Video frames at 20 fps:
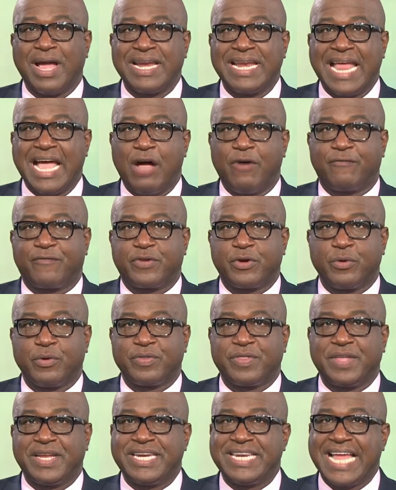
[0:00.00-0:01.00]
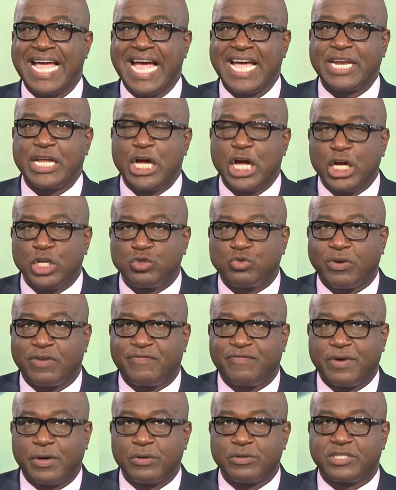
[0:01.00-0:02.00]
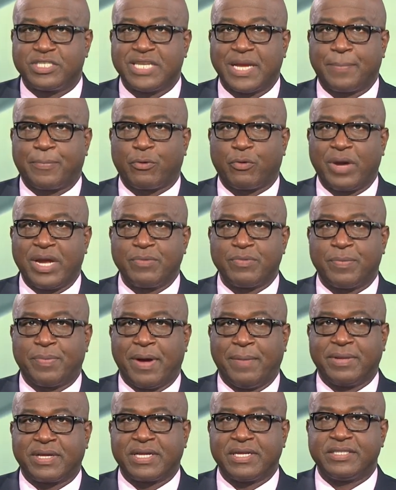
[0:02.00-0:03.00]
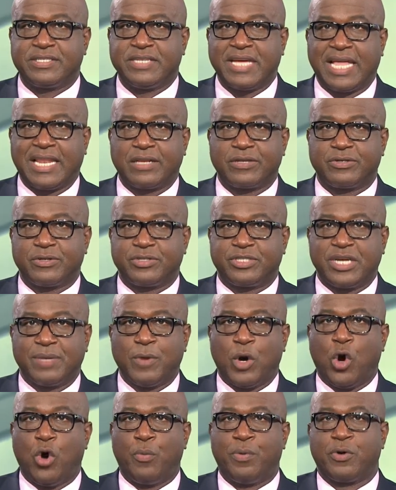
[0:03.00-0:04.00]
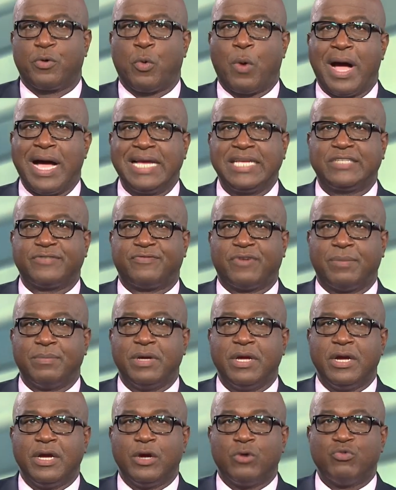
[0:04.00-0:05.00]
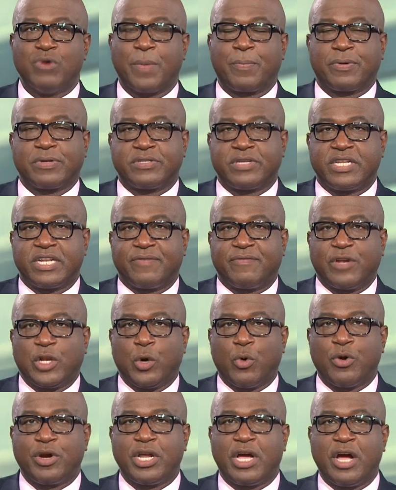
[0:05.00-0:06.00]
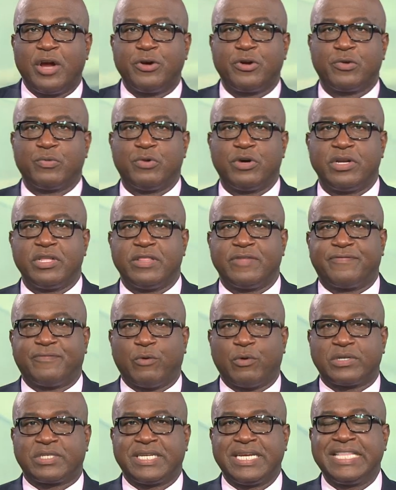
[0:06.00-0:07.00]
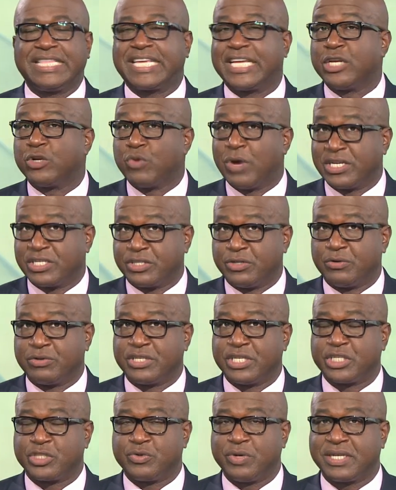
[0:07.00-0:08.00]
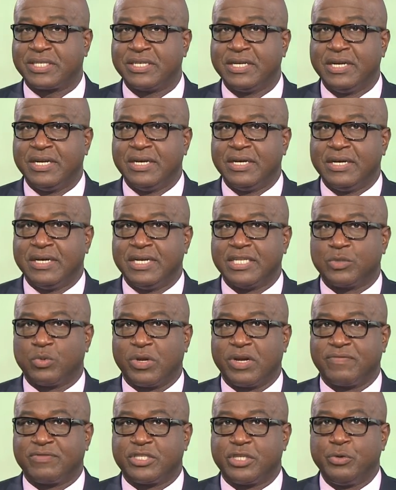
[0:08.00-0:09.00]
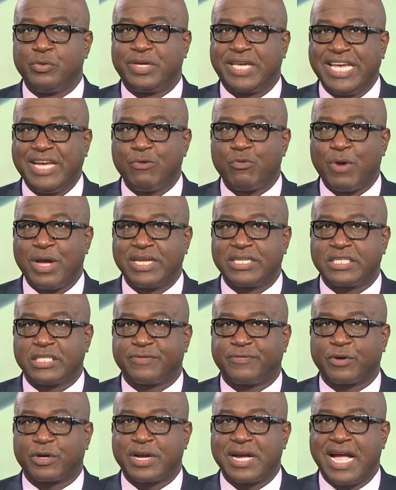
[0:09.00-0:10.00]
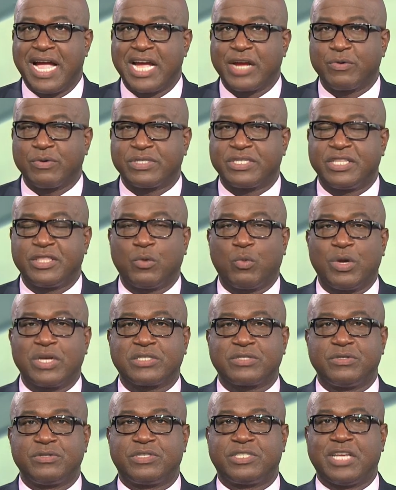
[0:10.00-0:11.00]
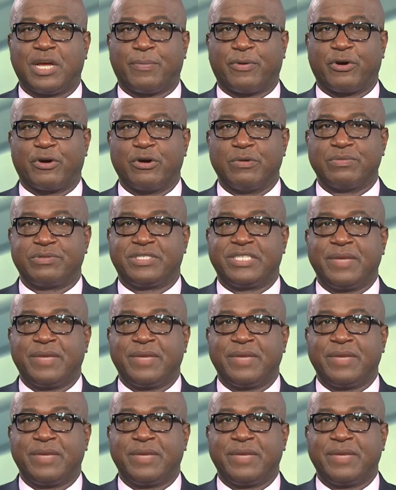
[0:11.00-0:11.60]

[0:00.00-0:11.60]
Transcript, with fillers: Right now, fewer than 900 votes separate Republican challenger Jim Oberweis from Representative Lauren Underwood in the 14th Congressional District. It's one of two key races for Congress in the western suburbs.